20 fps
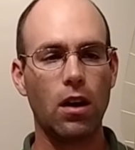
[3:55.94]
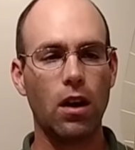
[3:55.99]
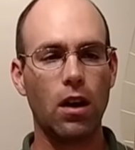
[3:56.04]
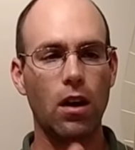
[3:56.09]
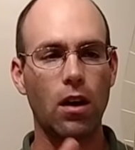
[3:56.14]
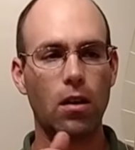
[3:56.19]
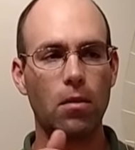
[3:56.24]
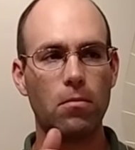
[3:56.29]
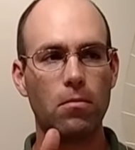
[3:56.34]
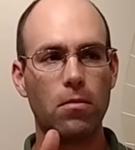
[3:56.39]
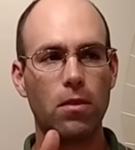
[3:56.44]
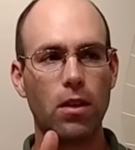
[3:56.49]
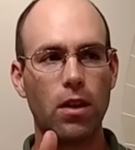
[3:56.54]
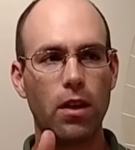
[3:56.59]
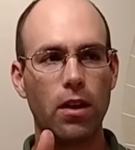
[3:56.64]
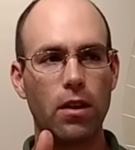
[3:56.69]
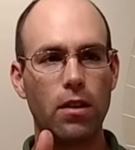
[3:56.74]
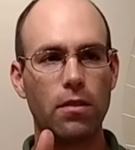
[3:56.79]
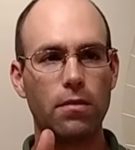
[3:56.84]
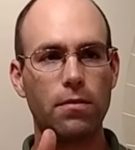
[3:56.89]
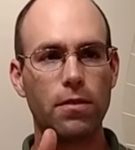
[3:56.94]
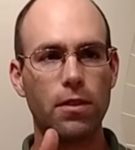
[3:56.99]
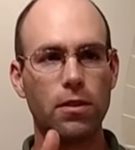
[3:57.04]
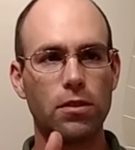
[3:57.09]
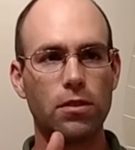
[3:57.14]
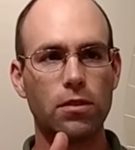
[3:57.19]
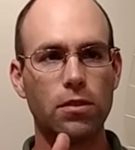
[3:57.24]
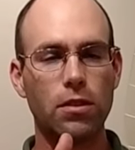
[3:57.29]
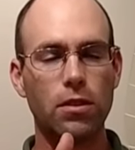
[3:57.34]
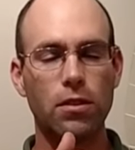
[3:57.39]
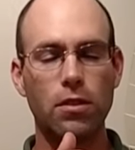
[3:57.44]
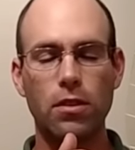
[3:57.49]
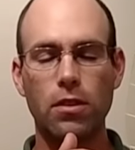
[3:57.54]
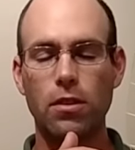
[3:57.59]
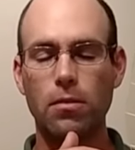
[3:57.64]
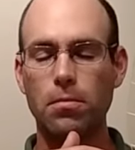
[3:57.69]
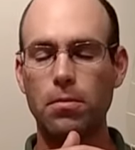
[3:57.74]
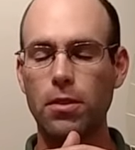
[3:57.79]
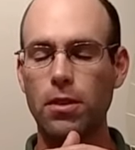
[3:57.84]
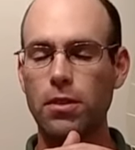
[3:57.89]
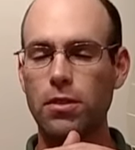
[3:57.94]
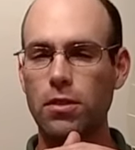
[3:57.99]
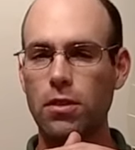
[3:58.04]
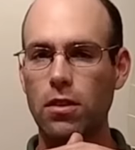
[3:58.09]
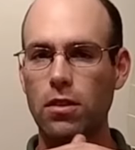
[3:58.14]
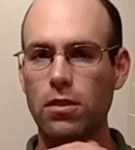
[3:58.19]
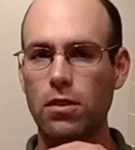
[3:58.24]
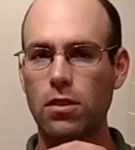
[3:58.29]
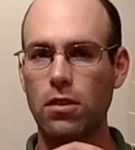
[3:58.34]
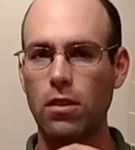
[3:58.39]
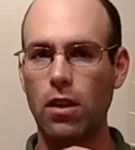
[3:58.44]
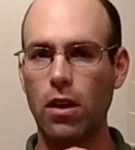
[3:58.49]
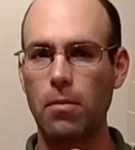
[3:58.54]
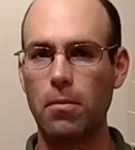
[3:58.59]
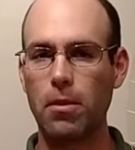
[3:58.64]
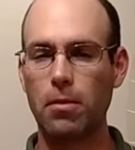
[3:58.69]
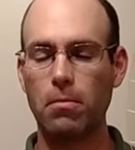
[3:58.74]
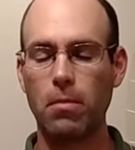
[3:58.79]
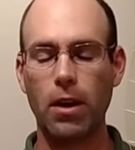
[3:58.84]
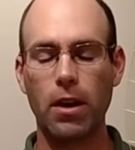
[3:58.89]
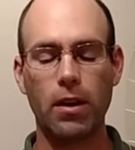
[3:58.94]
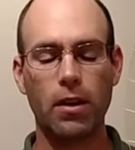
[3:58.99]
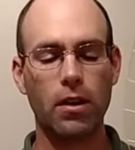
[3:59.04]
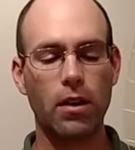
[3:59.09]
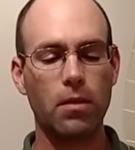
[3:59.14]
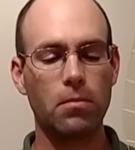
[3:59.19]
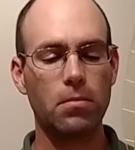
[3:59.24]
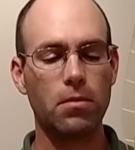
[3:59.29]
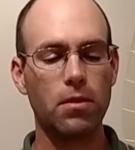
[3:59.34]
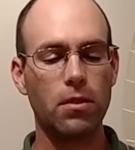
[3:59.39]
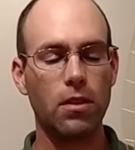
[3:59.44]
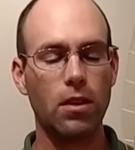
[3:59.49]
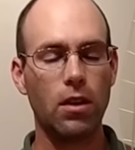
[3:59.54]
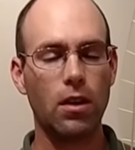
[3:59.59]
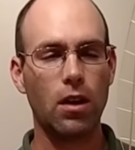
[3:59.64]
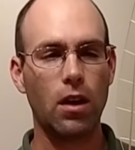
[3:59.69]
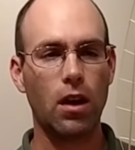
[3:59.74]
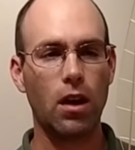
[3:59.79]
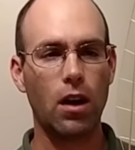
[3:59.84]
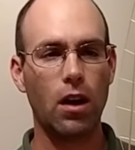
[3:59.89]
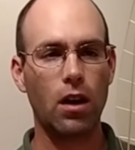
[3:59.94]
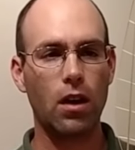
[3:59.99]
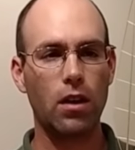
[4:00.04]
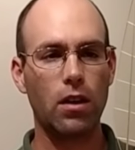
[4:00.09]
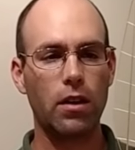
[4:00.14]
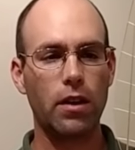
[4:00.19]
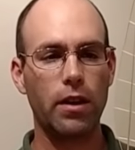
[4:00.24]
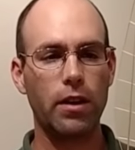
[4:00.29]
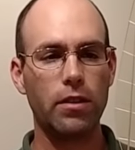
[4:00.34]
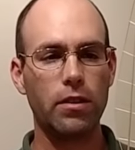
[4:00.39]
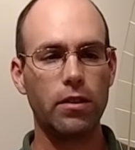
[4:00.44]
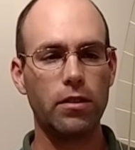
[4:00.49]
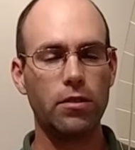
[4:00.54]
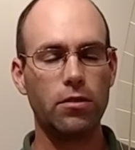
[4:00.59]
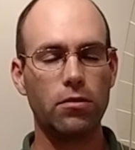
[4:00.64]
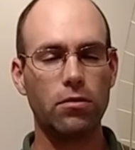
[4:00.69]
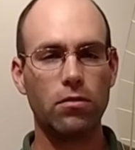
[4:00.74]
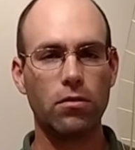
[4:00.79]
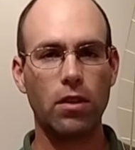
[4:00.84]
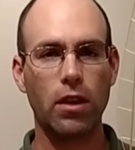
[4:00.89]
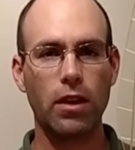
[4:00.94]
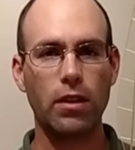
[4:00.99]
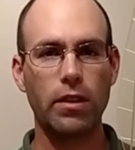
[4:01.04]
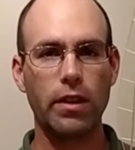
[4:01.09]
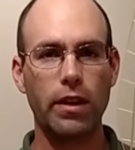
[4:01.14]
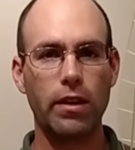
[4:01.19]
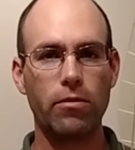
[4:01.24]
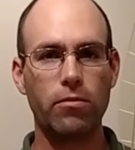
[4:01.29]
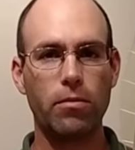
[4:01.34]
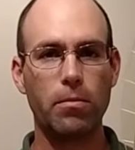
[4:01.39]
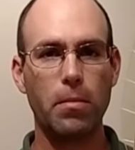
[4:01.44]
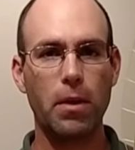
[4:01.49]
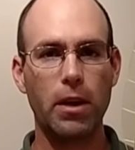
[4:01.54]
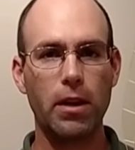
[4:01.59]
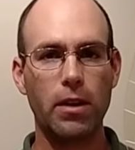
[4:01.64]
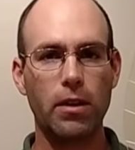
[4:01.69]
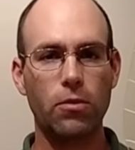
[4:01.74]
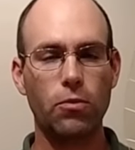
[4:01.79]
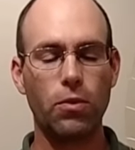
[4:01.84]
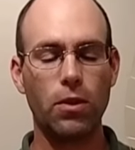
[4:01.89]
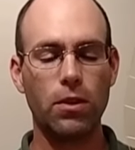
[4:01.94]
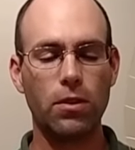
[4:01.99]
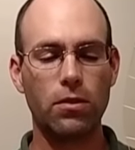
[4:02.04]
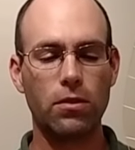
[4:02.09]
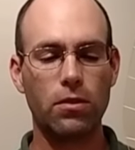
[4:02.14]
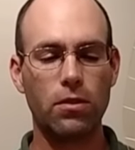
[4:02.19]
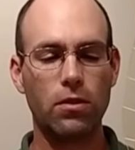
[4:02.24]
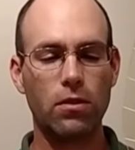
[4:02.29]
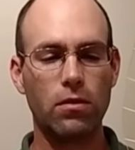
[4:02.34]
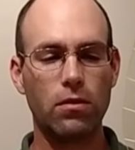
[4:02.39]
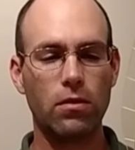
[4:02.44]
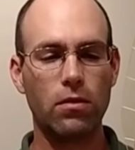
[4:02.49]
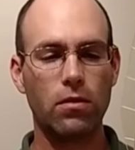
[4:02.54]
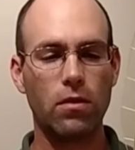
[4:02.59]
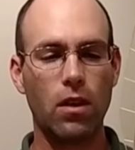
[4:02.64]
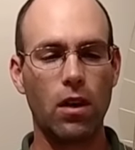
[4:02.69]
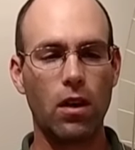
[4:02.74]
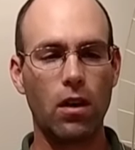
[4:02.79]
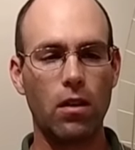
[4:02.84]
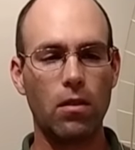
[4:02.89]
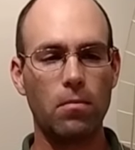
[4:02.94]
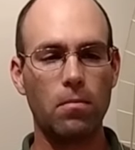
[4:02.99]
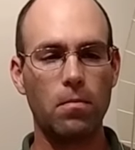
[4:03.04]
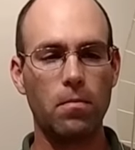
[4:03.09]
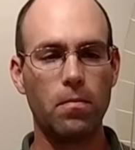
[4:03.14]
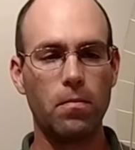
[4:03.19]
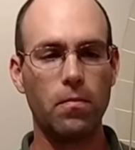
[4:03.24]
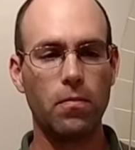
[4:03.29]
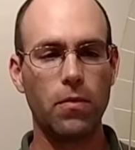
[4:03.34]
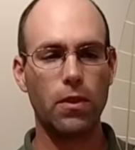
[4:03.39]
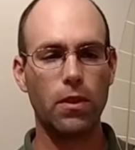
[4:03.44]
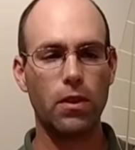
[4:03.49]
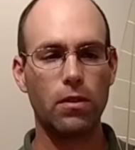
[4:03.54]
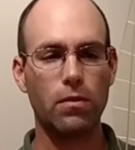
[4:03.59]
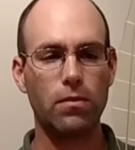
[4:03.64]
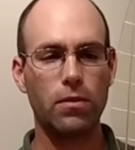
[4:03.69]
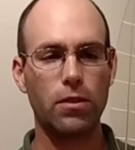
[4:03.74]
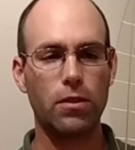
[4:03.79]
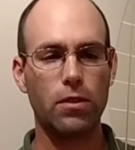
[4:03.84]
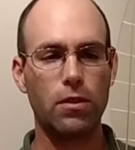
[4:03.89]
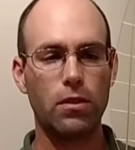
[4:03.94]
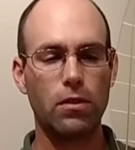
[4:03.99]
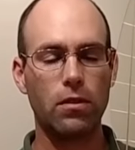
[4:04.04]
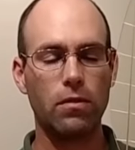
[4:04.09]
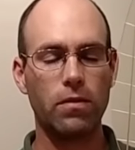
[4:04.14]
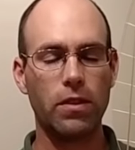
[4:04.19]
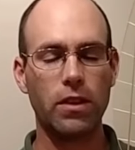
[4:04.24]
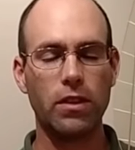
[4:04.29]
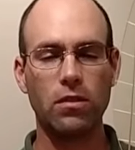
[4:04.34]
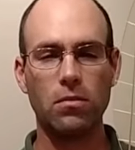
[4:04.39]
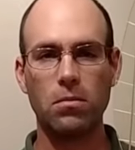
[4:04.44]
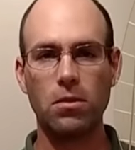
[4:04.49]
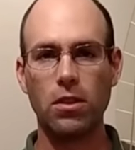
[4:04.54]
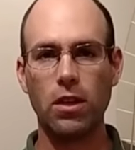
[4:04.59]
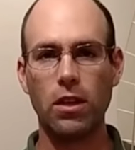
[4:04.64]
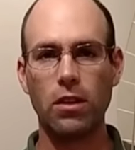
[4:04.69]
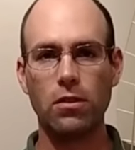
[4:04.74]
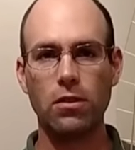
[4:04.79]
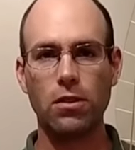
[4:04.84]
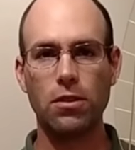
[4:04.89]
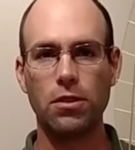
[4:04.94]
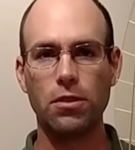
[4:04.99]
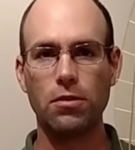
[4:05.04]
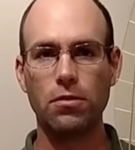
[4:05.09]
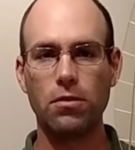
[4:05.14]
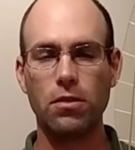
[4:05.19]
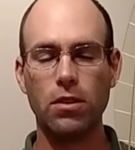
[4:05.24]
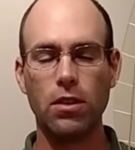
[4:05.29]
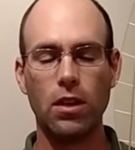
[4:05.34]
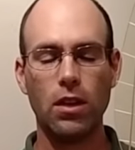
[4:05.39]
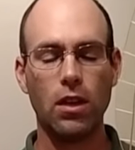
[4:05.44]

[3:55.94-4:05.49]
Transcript: Um, and eventually the airplane starts climbing back up uh, and then you'll gain that remaining one-third of, um, of your available altitude.